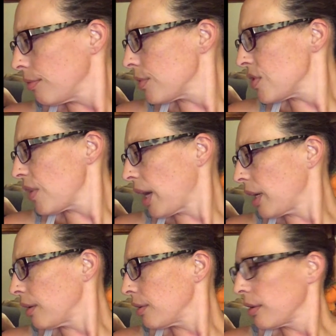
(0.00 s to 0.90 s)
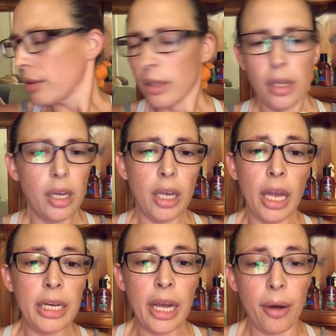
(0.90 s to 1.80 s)
It's fine.
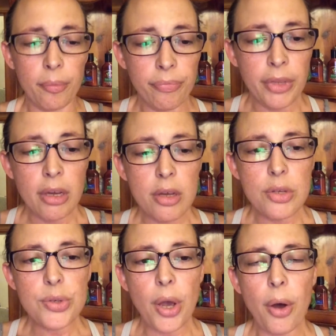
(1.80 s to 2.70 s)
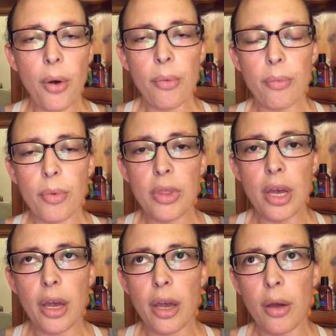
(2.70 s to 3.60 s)
Anyhow, so
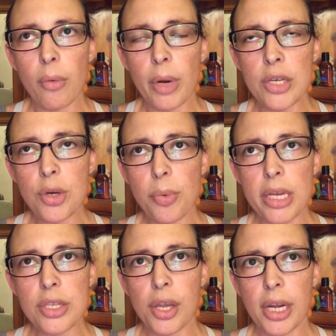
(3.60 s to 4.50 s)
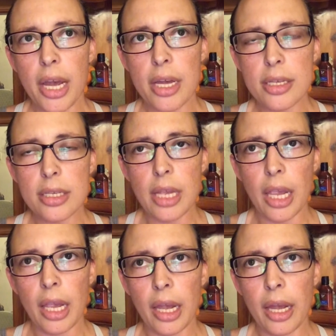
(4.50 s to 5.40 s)
the ranger rescued us,
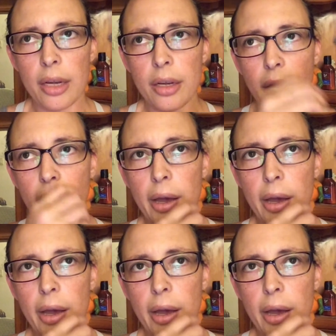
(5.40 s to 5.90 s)
and